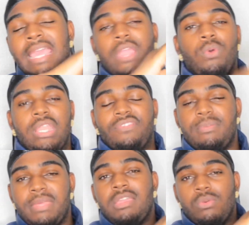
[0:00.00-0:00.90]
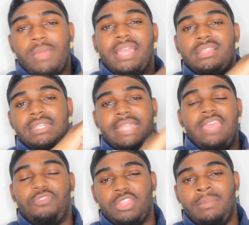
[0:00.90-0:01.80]
It won't even be a regular day
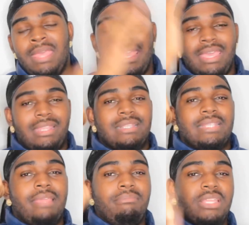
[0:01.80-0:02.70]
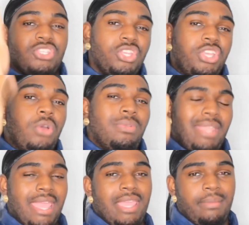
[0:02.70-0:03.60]
for them unless they mention your
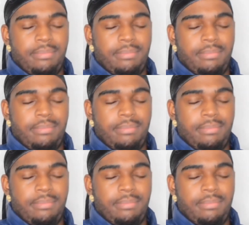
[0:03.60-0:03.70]
name.